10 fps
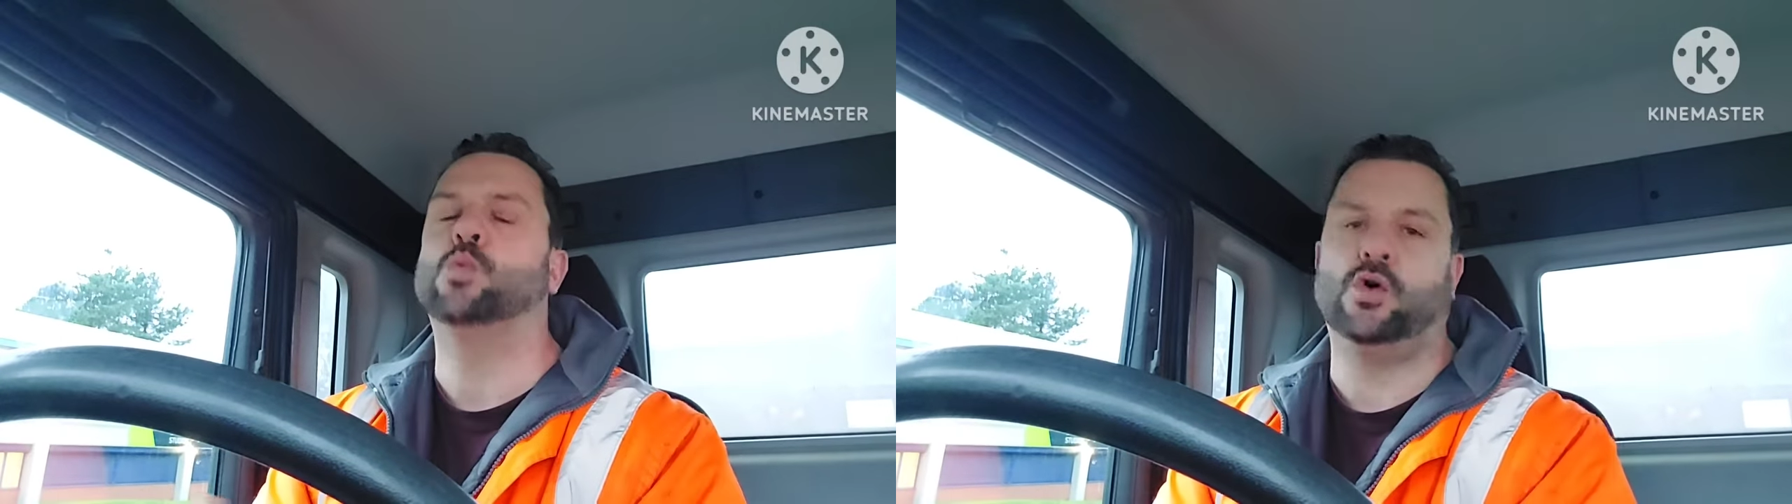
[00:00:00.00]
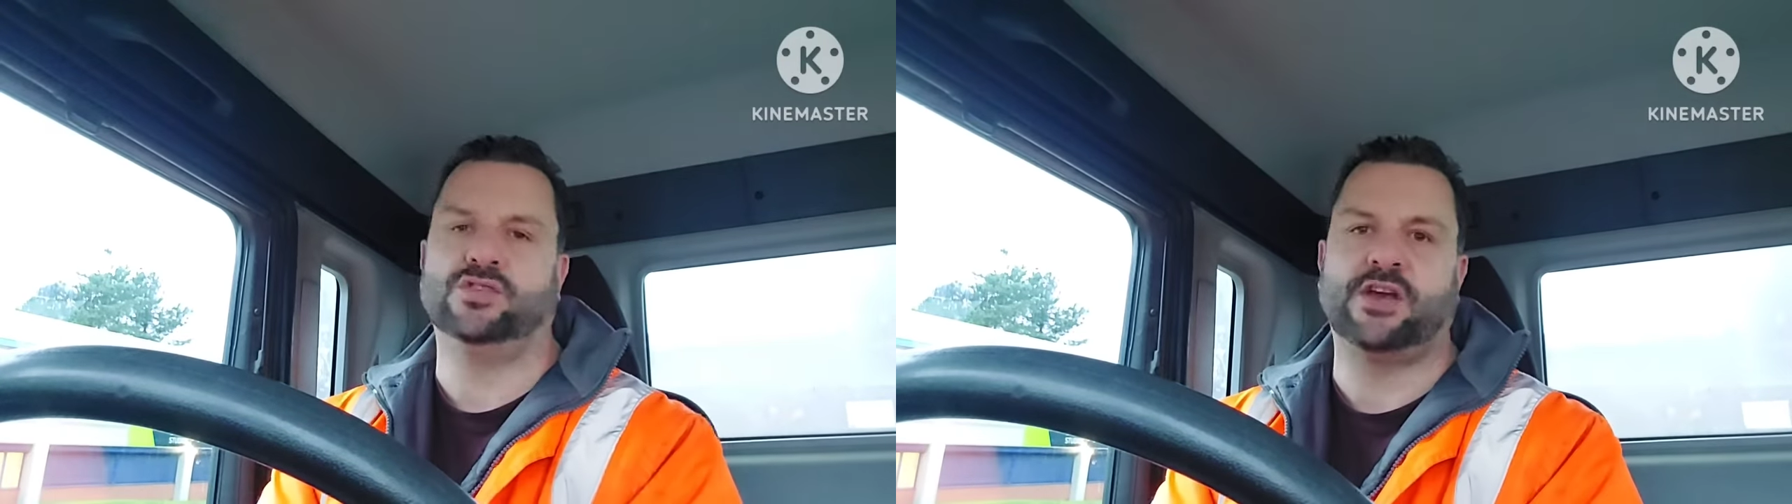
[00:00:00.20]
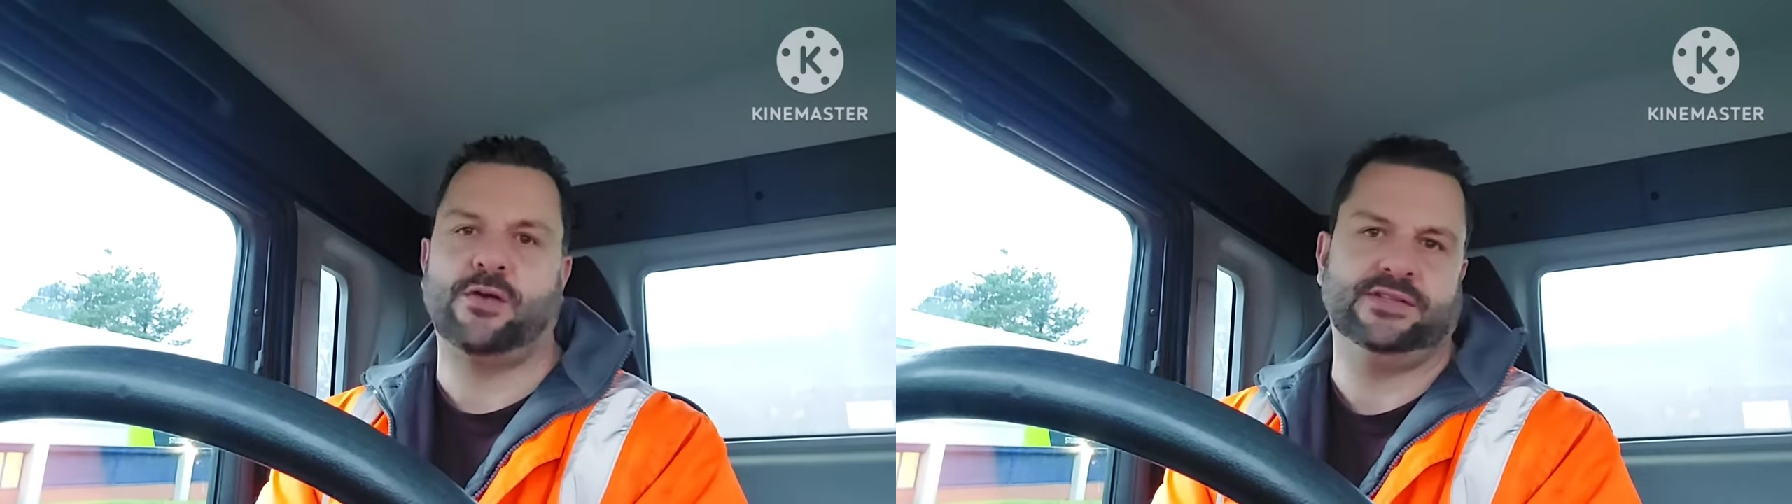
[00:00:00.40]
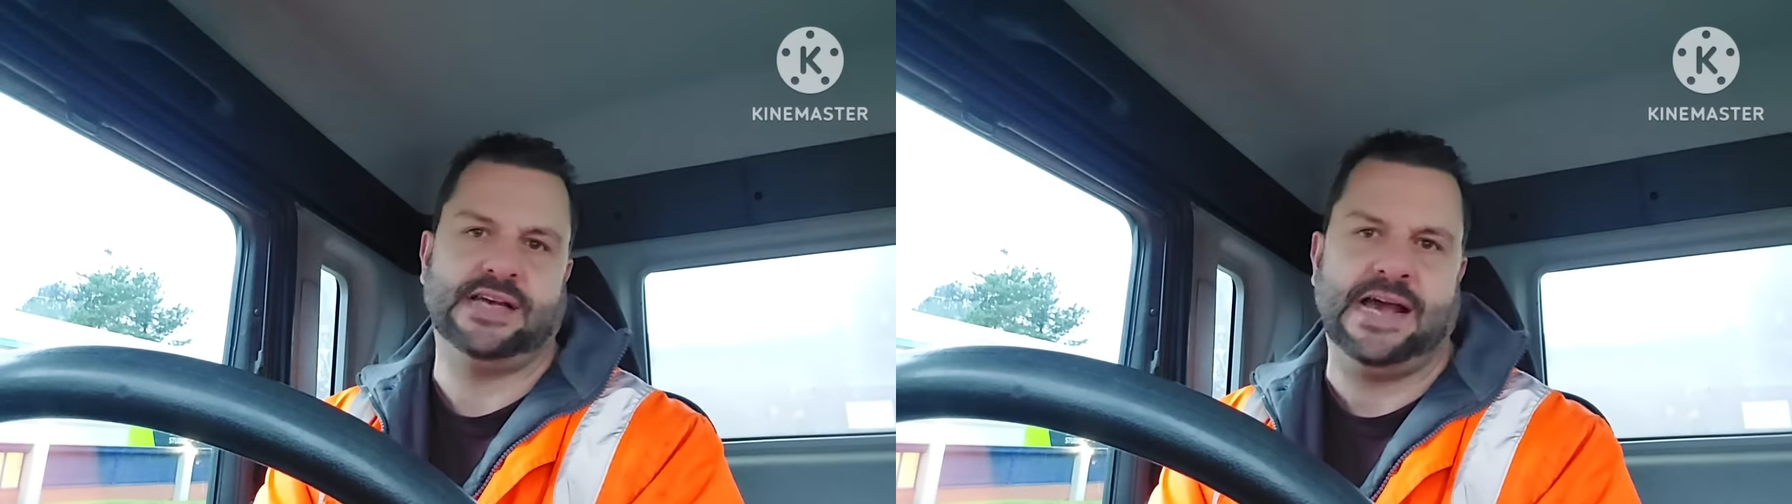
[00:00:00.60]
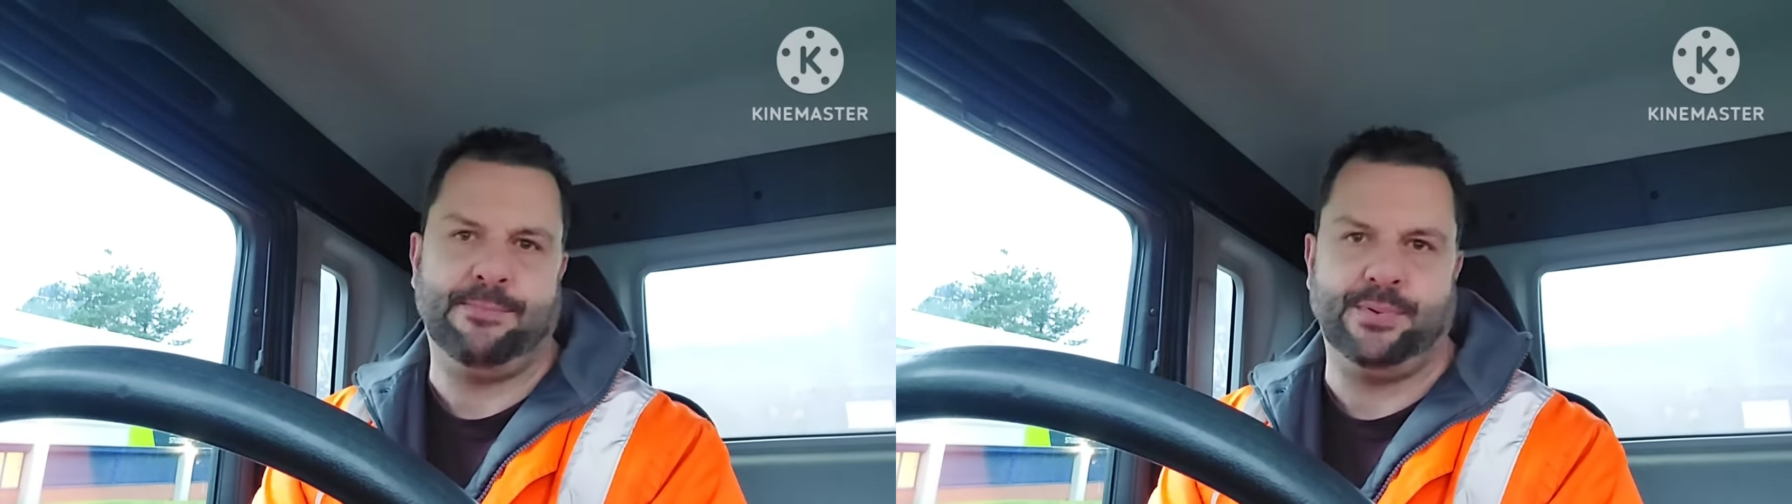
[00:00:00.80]
what's going to
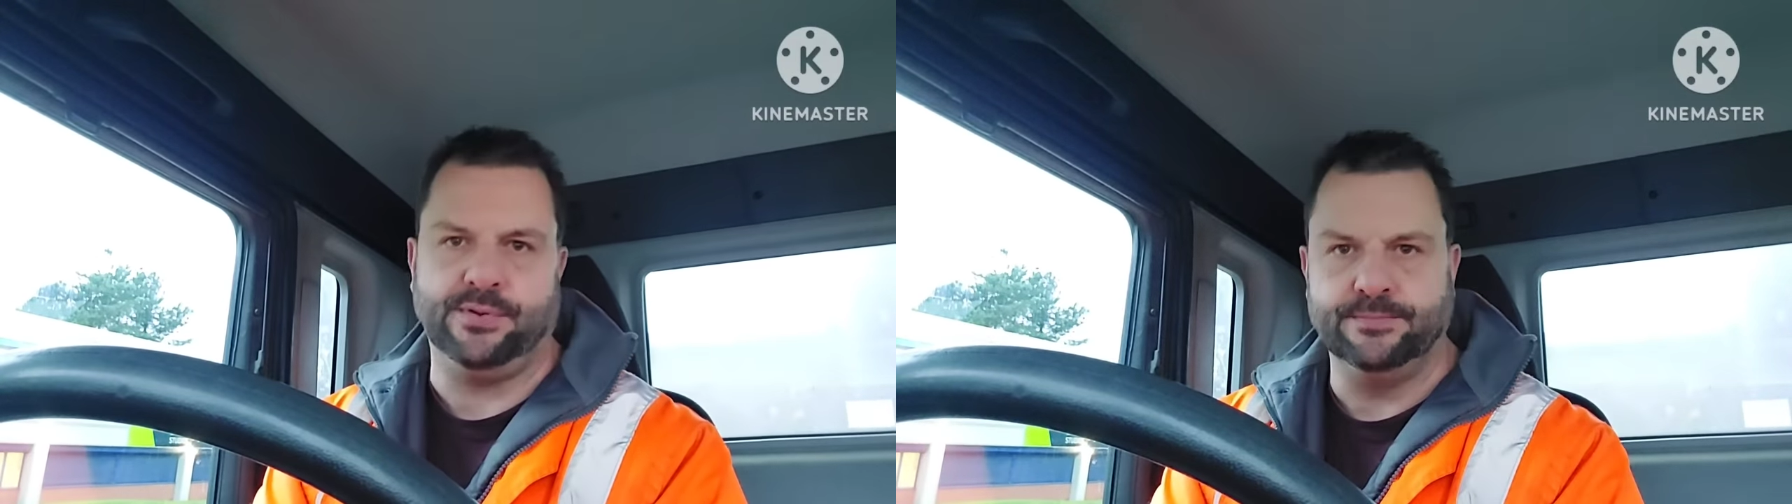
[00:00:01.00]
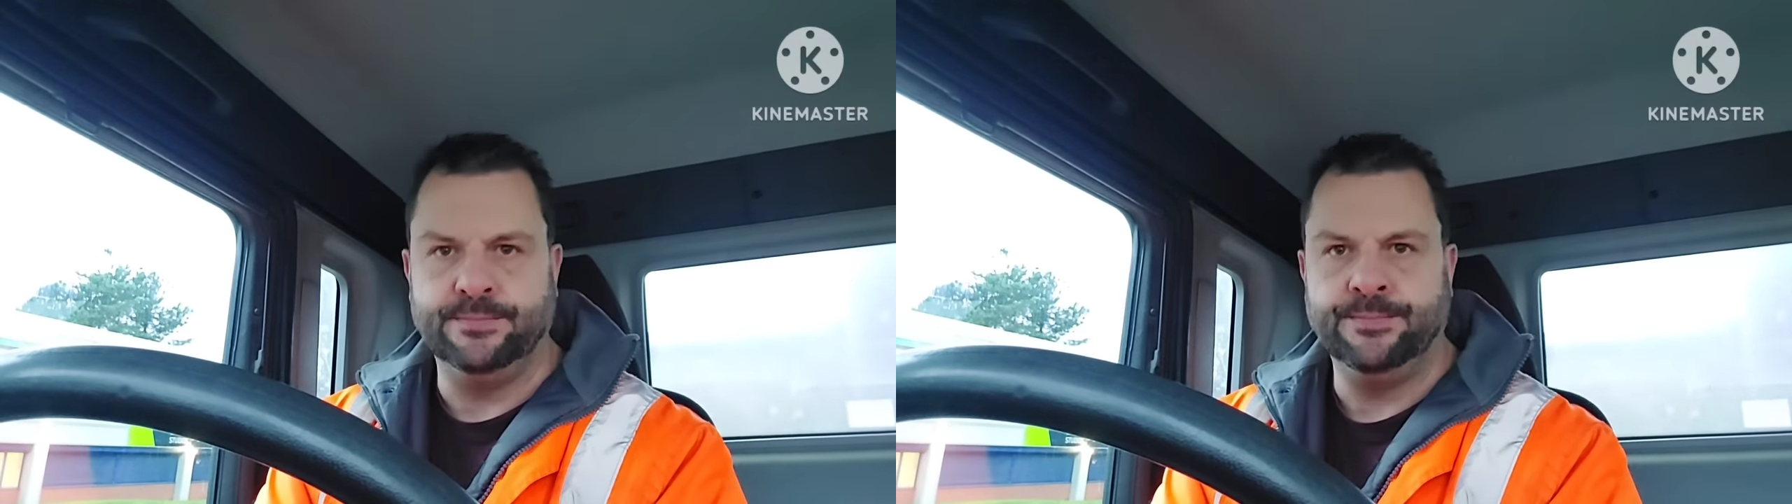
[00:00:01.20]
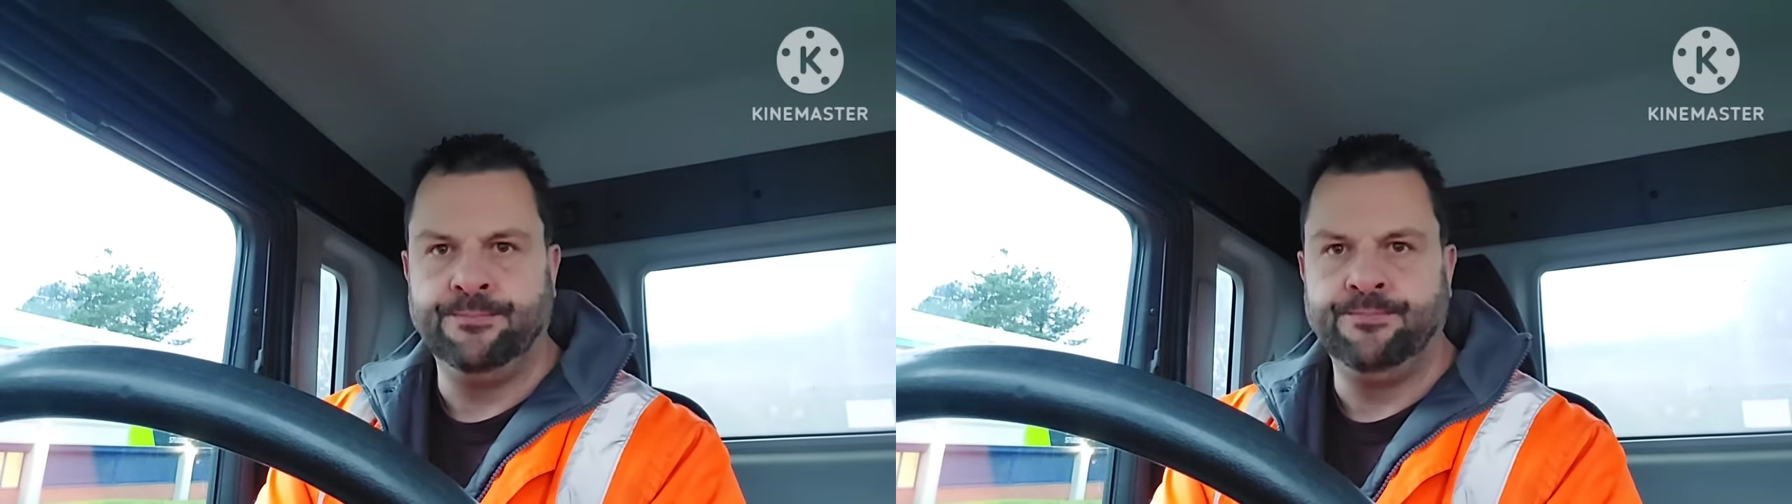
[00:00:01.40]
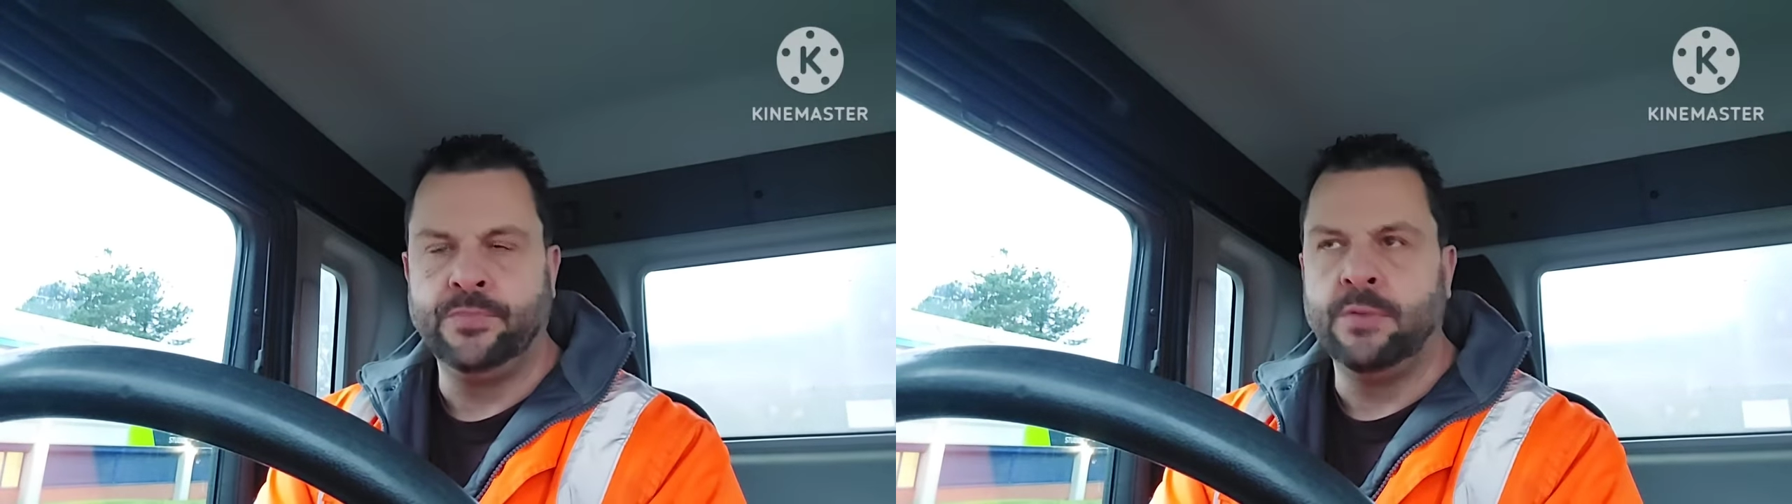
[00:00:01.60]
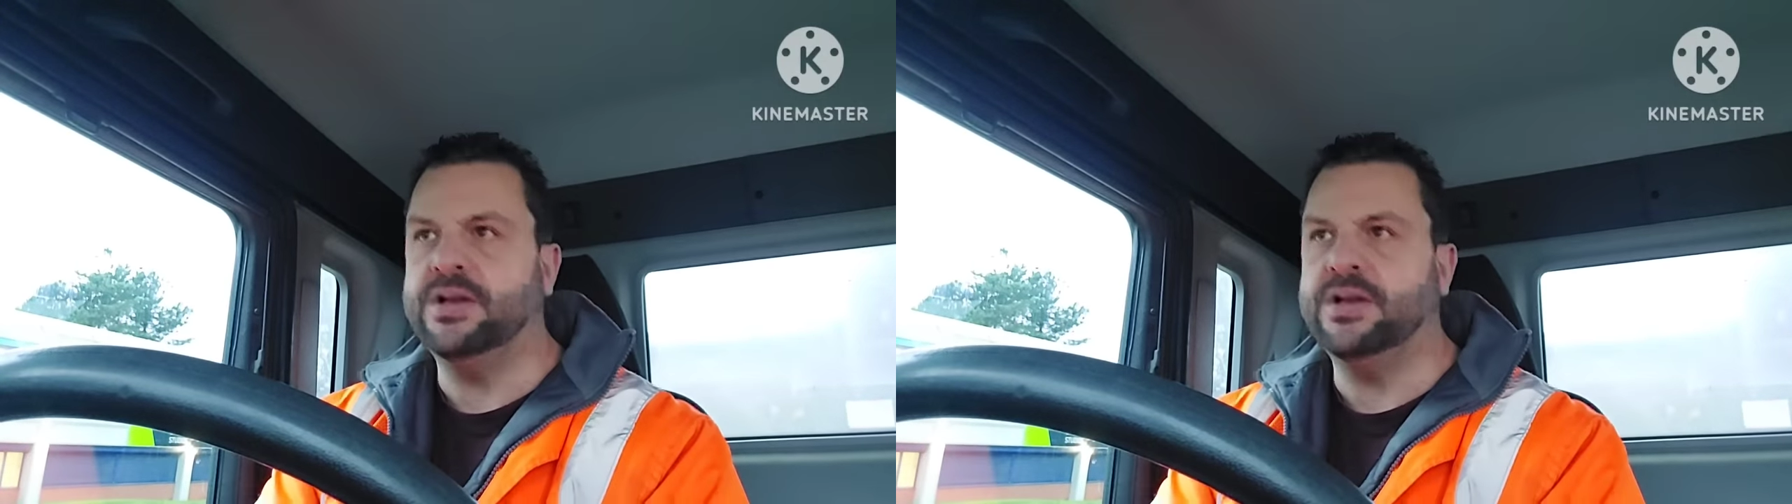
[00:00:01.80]
happen.